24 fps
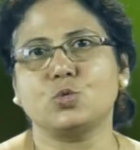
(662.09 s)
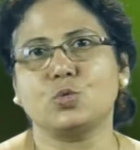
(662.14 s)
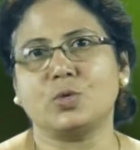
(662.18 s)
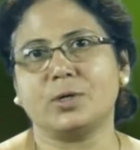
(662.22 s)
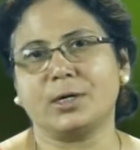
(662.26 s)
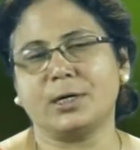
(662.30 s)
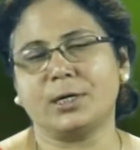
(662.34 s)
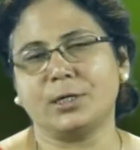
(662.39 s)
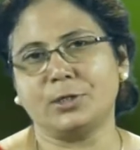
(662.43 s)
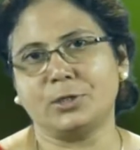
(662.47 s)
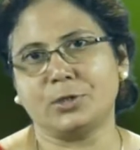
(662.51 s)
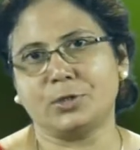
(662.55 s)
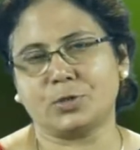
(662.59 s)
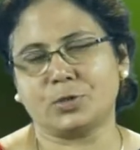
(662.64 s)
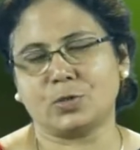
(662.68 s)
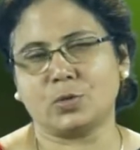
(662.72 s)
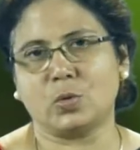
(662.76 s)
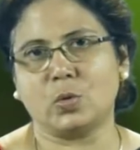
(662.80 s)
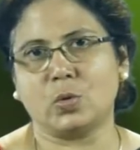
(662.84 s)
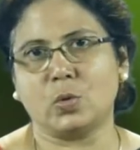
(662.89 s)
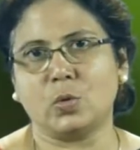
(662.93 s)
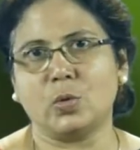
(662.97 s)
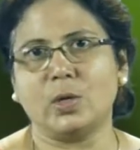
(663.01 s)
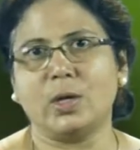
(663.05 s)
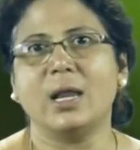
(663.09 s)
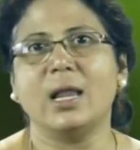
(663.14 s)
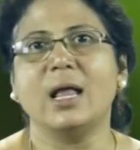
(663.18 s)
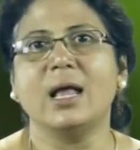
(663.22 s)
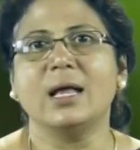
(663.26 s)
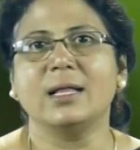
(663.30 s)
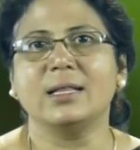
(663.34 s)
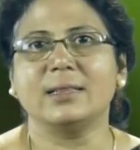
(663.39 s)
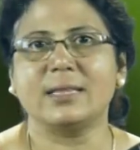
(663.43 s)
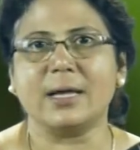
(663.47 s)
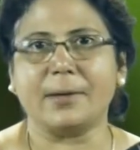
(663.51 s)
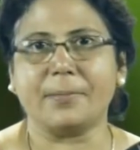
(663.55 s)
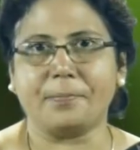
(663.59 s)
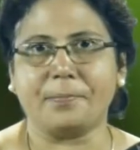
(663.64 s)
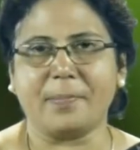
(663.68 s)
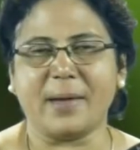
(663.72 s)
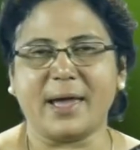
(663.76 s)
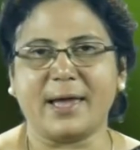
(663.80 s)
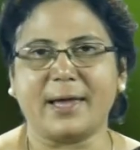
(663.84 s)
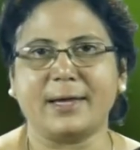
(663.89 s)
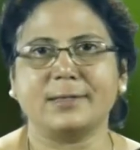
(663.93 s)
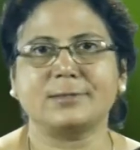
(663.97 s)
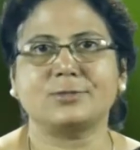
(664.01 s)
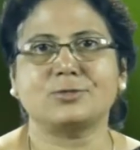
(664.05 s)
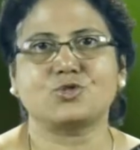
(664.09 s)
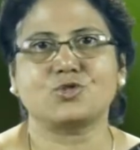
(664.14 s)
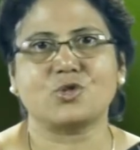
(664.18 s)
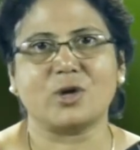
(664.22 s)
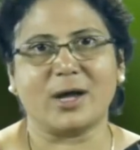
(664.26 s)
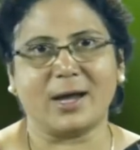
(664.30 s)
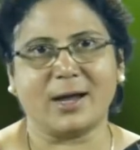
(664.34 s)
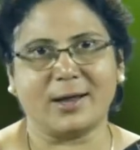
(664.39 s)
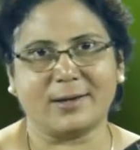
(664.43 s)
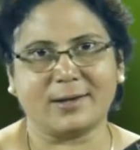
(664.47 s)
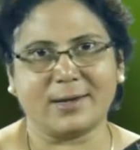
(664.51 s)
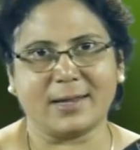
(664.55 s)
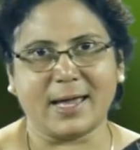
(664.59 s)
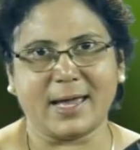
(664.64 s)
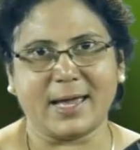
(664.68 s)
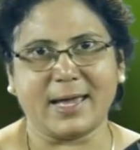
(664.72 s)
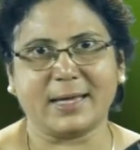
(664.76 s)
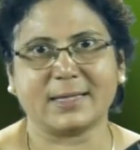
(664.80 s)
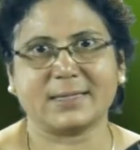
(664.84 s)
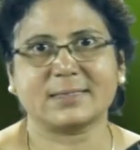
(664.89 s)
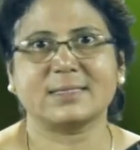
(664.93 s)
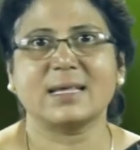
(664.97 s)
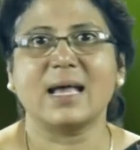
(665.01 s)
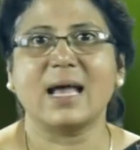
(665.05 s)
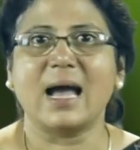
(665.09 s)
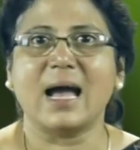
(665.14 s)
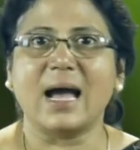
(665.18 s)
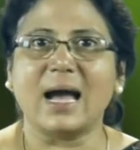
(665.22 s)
to control the pest attacks